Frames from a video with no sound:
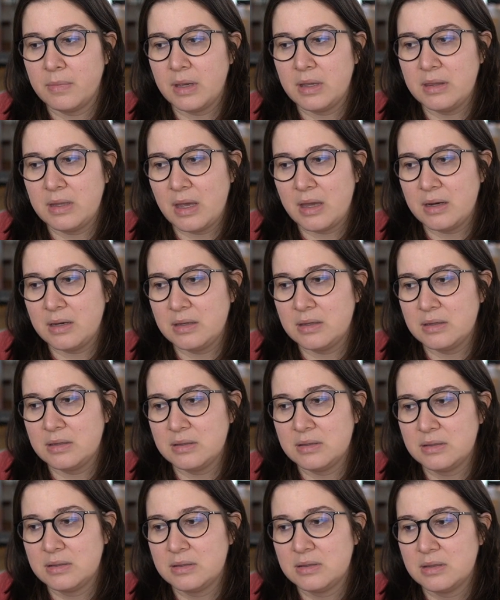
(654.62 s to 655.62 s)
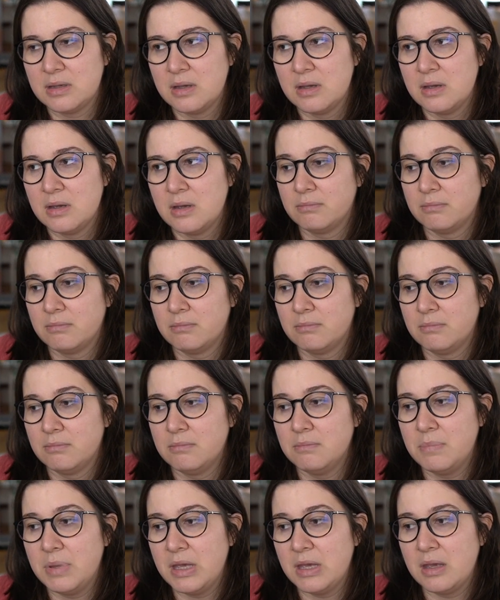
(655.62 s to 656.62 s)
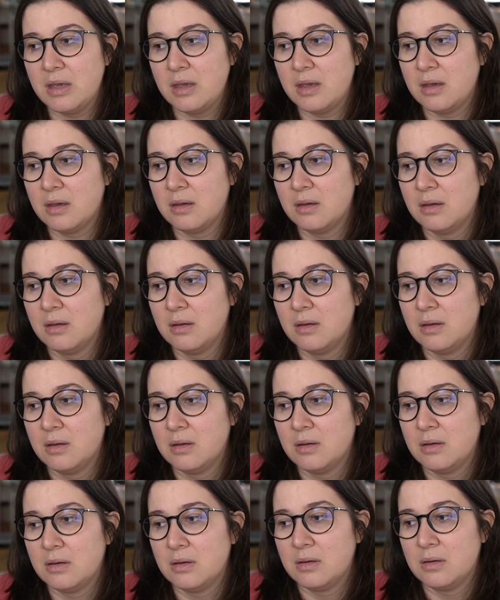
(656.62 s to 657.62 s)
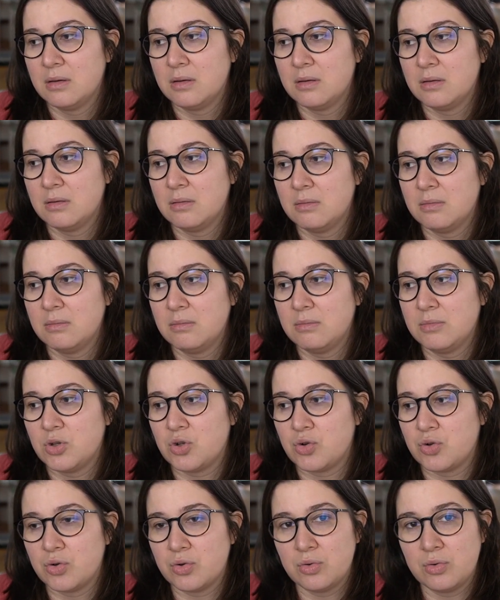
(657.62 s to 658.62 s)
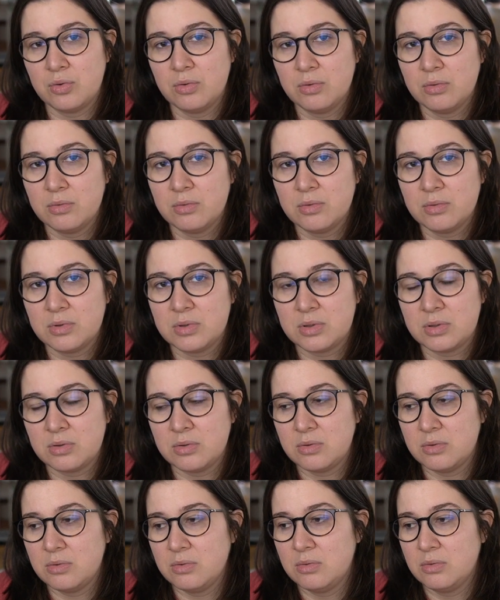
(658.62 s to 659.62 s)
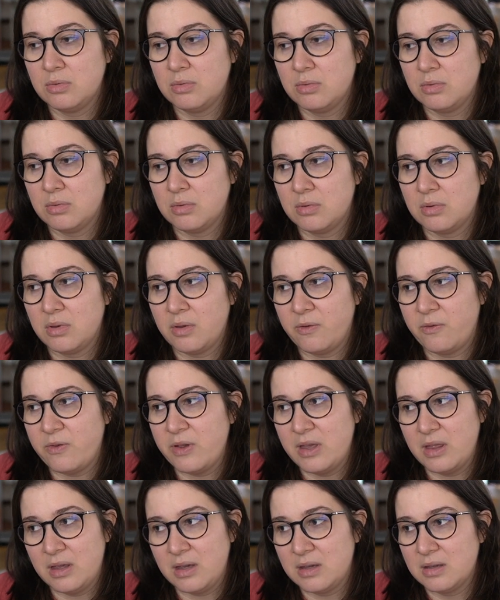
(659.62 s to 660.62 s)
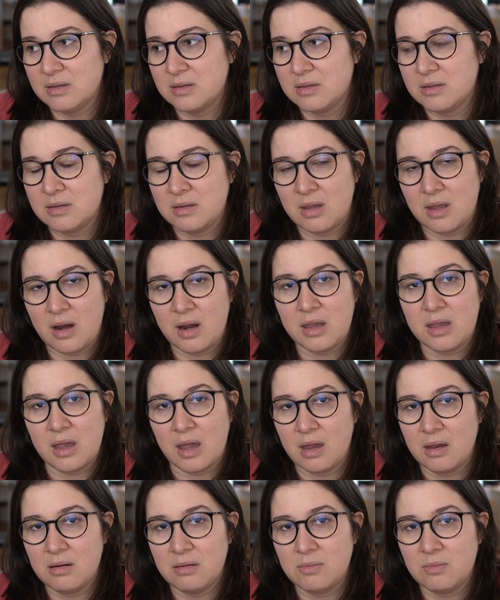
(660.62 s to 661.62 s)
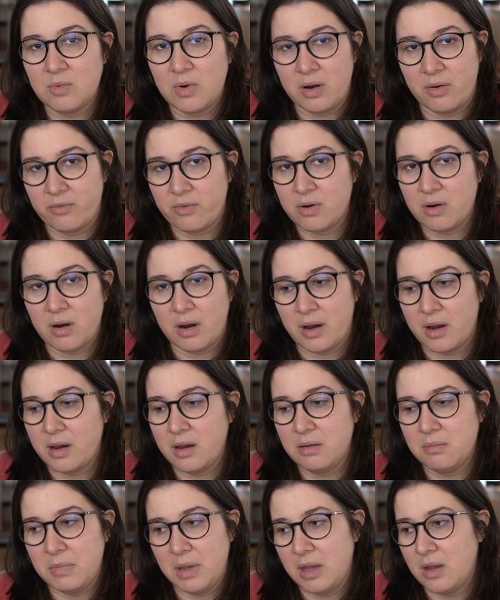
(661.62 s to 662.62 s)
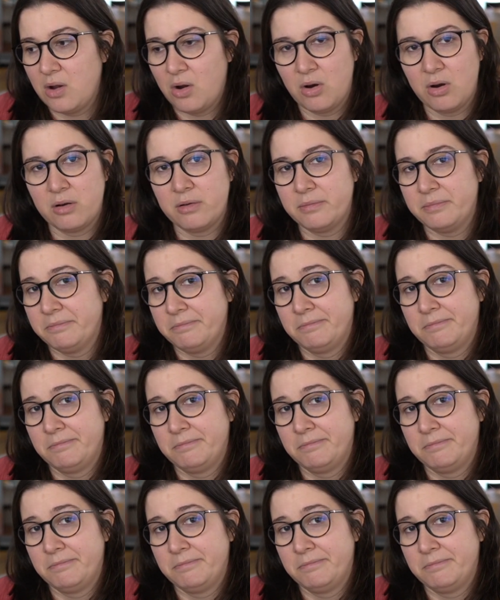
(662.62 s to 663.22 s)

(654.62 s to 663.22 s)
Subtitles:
And that is being true to the feelings that I get whenever I make art.